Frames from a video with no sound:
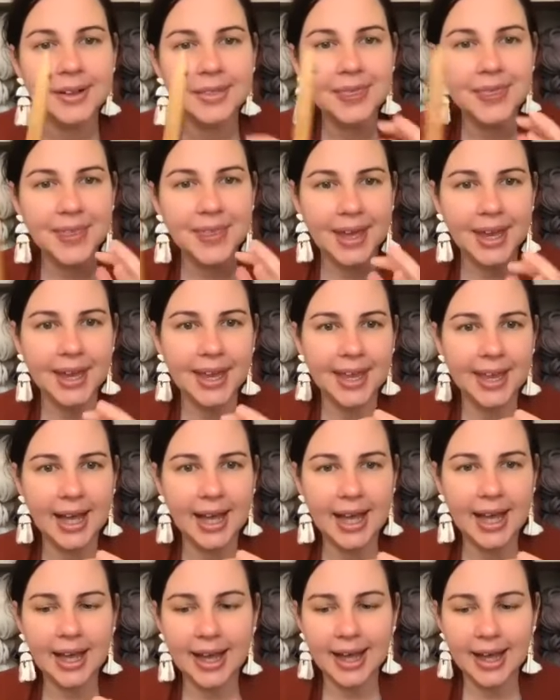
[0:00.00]
They
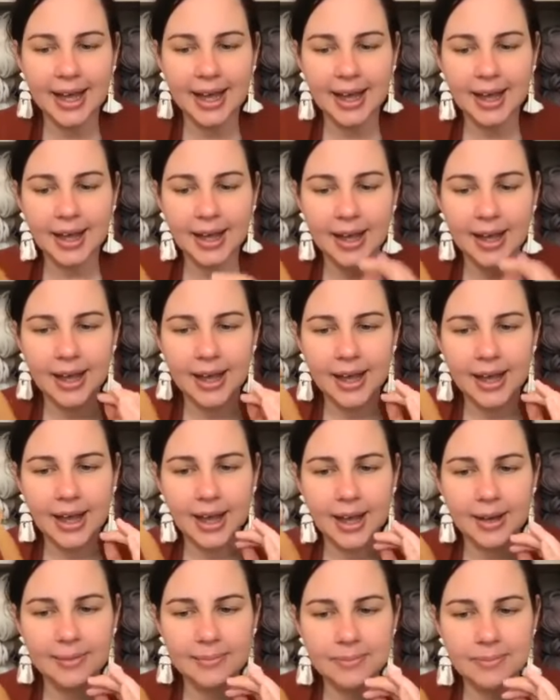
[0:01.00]
are
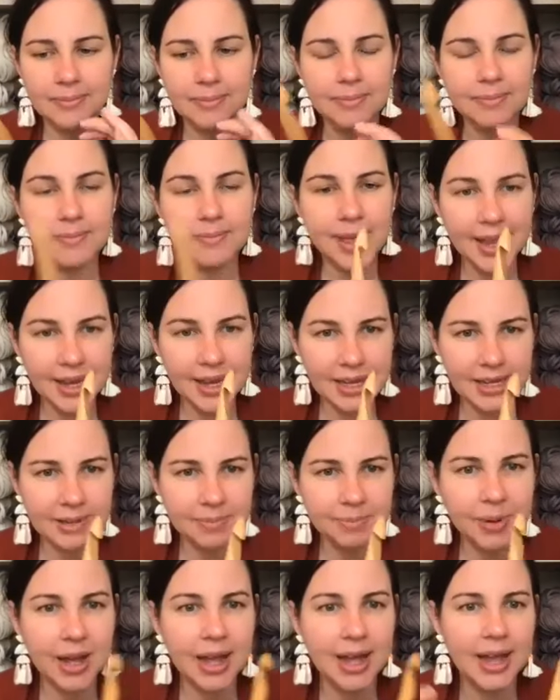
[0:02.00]
made
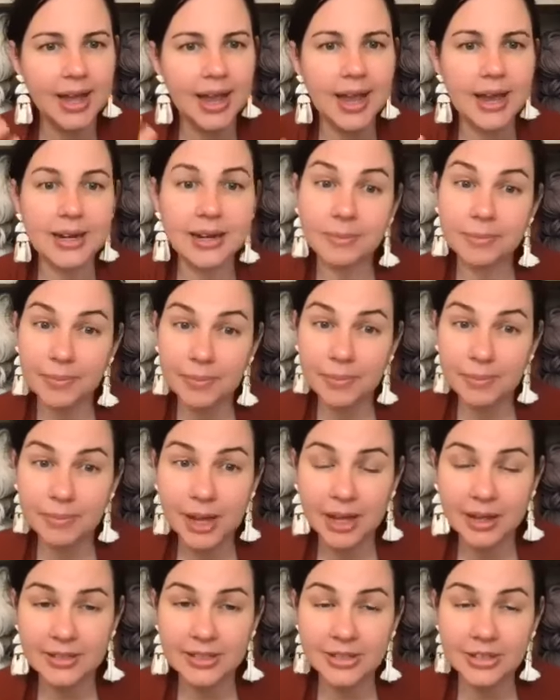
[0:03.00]
by
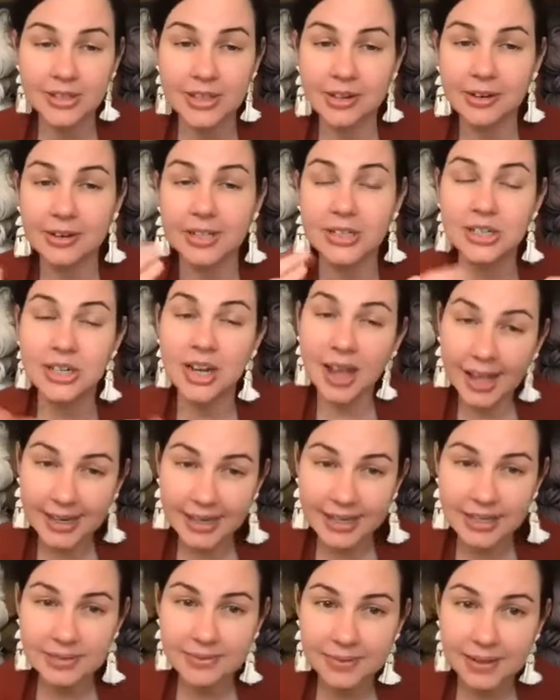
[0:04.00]
so they're a
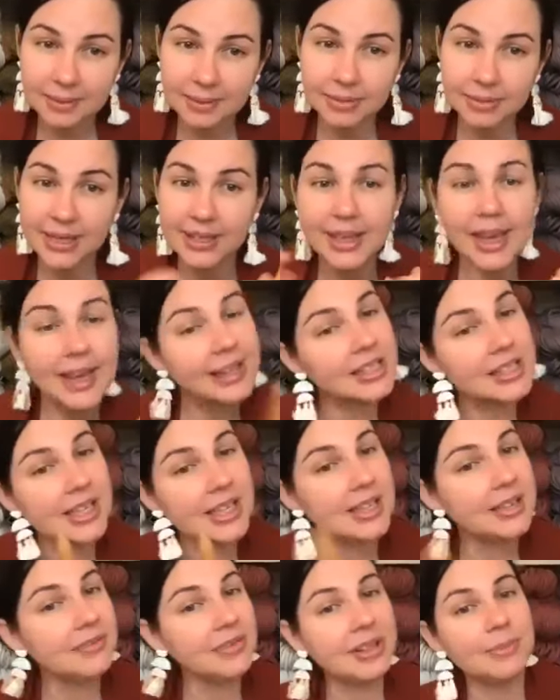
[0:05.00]
Chinese family. They actually
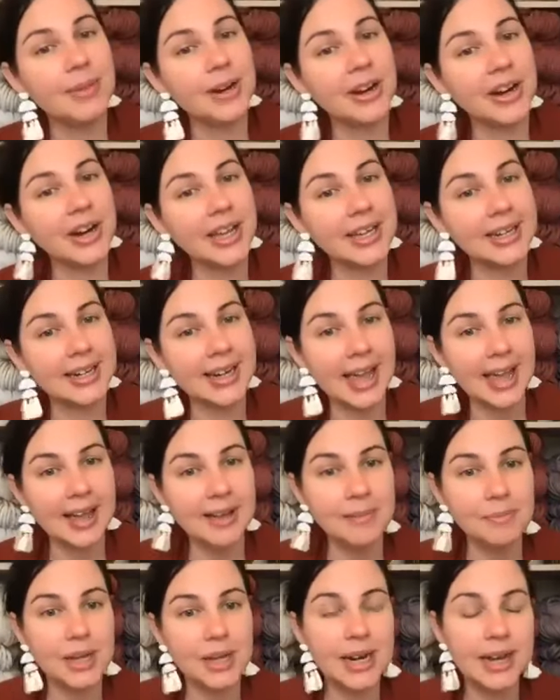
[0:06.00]
live in America now,
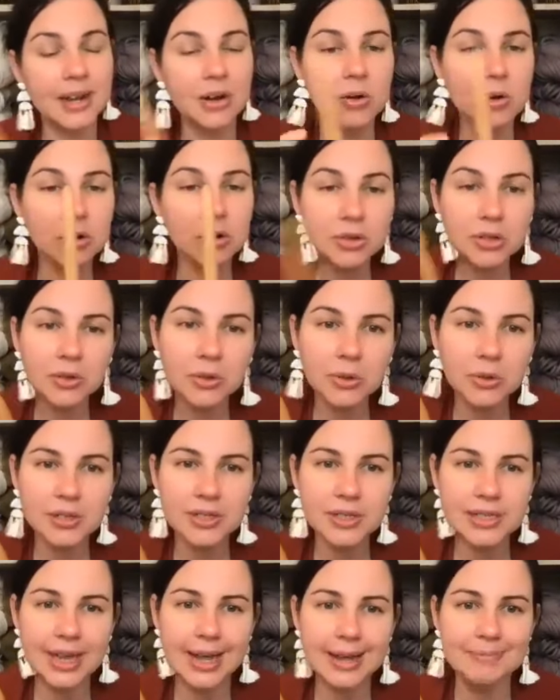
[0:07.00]
but all the hooks
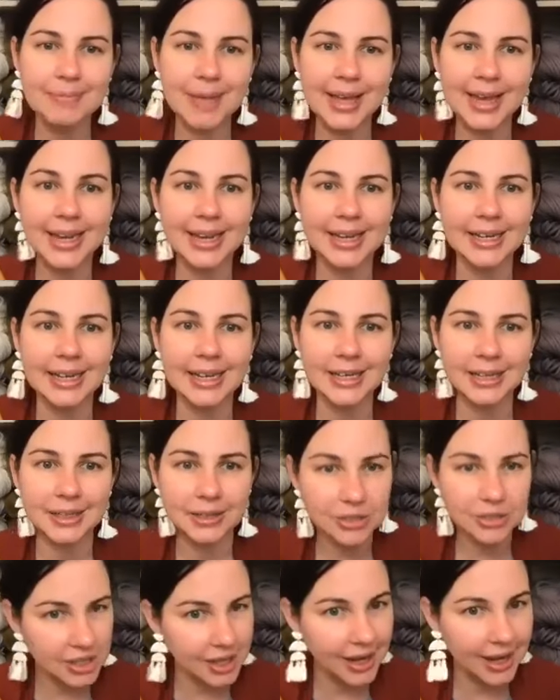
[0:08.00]
are made in
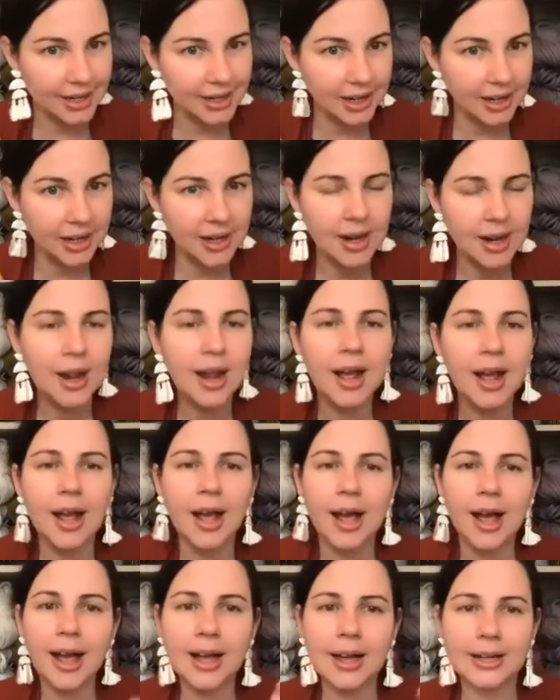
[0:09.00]
China
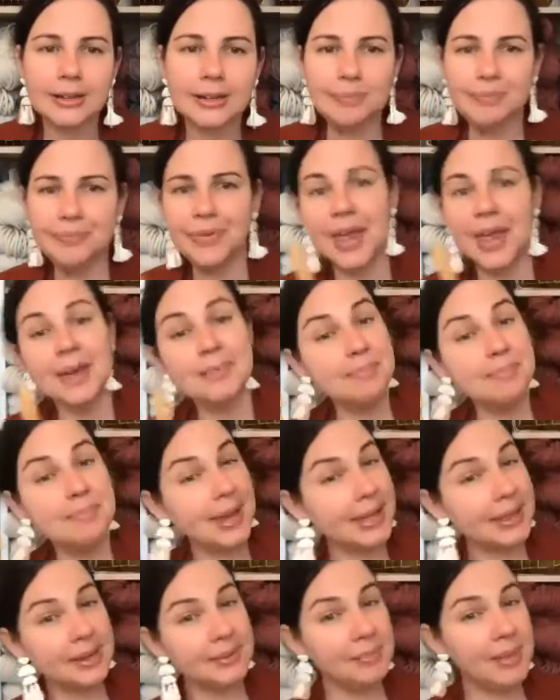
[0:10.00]
and
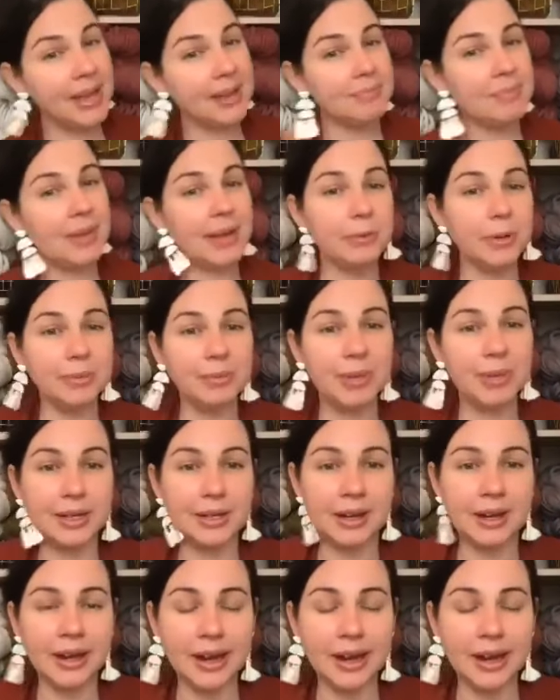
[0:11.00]
mainly made by women.